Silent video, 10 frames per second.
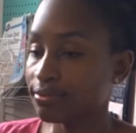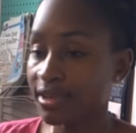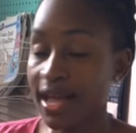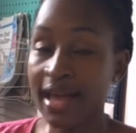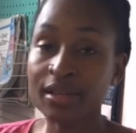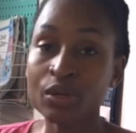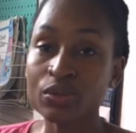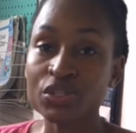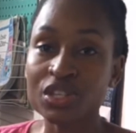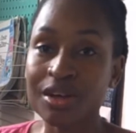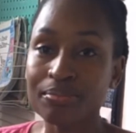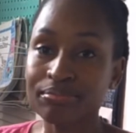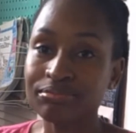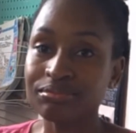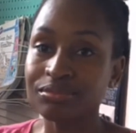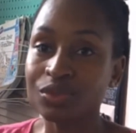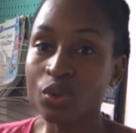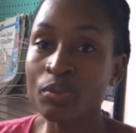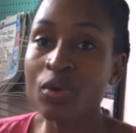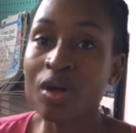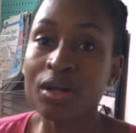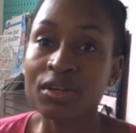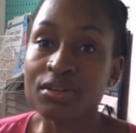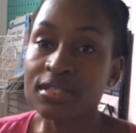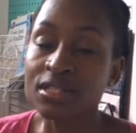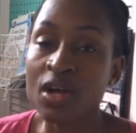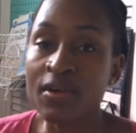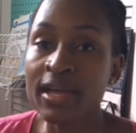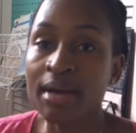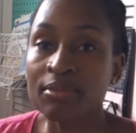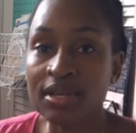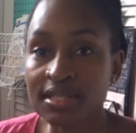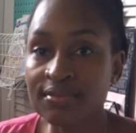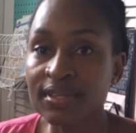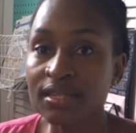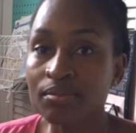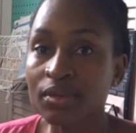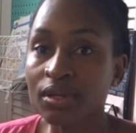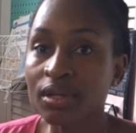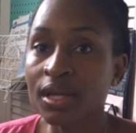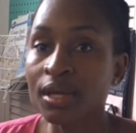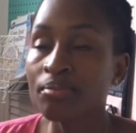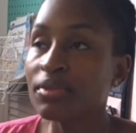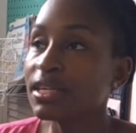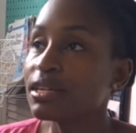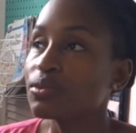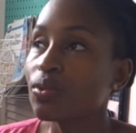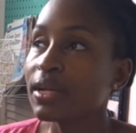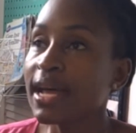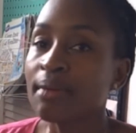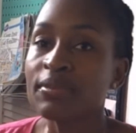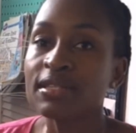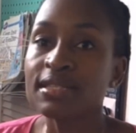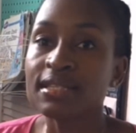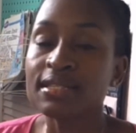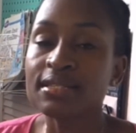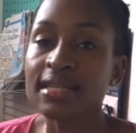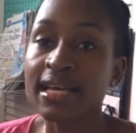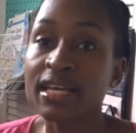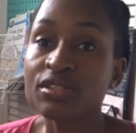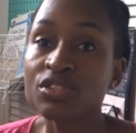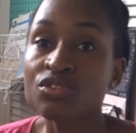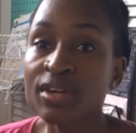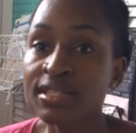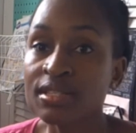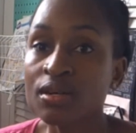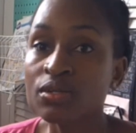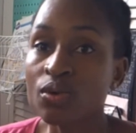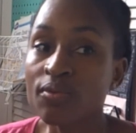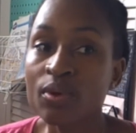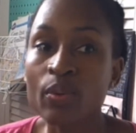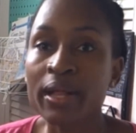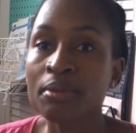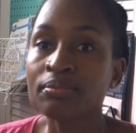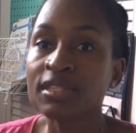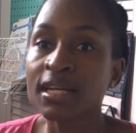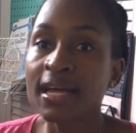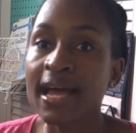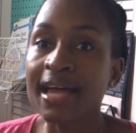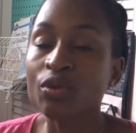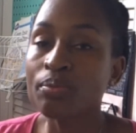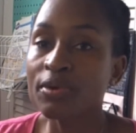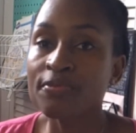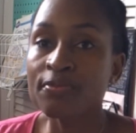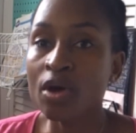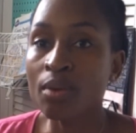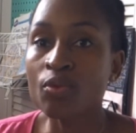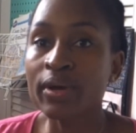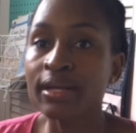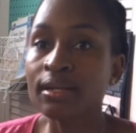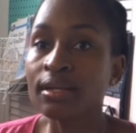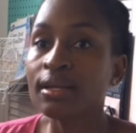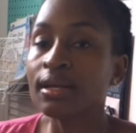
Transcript: I close shop. No more orders. Sorry, I'm not available. Because what happens is I get stressed out, overwhelmed, I don't perform well,